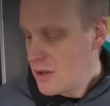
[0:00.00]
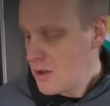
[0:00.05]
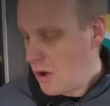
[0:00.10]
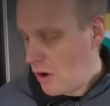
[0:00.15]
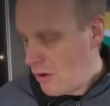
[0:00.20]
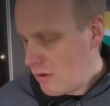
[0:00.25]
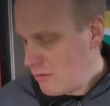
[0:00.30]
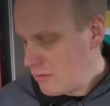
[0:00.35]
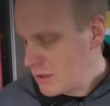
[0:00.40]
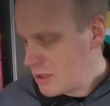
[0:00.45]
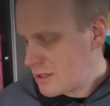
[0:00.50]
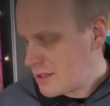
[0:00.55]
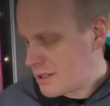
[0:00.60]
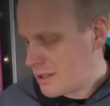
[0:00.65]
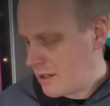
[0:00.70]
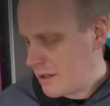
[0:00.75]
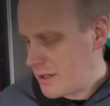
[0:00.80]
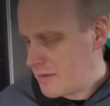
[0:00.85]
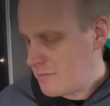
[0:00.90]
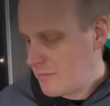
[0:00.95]
Not all the
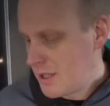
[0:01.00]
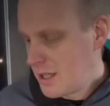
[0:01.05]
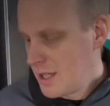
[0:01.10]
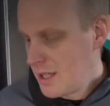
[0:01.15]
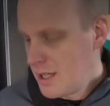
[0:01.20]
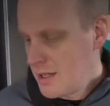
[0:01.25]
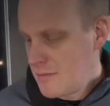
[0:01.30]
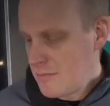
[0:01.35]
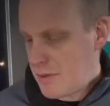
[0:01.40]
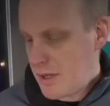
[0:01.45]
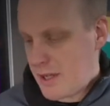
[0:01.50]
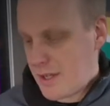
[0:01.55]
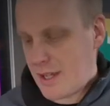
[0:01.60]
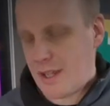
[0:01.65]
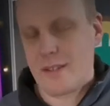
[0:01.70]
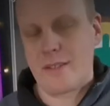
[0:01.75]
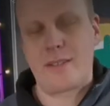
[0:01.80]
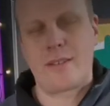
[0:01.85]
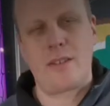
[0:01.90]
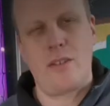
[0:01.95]
time, but
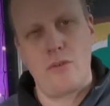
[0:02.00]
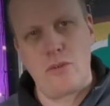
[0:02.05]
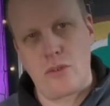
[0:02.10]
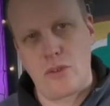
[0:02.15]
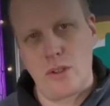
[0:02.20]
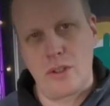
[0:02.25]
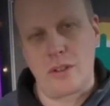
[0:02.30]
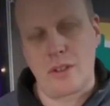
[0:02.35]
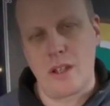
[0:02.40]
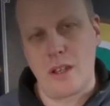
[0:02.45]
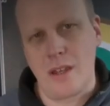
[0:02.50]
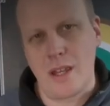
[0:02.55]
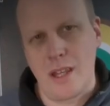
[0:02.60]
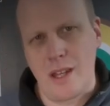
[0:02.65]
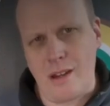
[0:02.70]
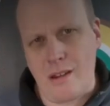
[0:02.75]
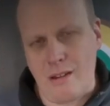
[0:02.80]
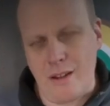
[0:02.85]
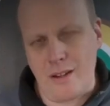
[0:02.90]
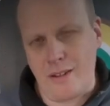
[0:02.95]
it's so good that
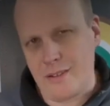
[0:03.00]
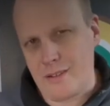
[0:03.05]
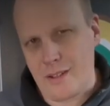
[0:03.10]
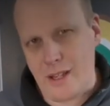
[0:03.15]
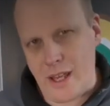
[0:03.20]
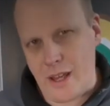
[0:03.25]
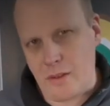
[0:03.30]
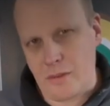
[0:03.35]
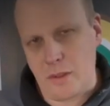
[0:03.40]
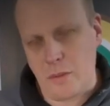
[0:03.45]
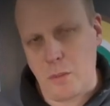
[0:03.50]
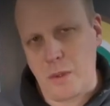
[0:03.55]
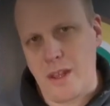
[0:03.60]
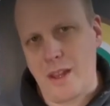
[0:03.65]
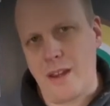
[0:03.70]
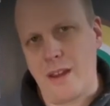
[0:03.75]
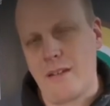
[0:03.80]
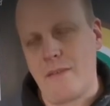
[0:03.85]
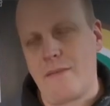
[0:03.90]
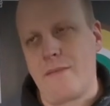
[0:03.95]
in Ireland now that we
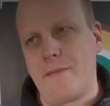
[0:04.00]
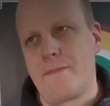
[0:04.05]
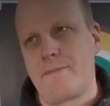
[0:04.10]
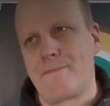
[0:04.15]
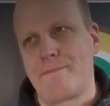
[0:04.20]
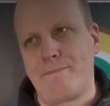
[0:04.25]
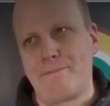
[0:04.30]
have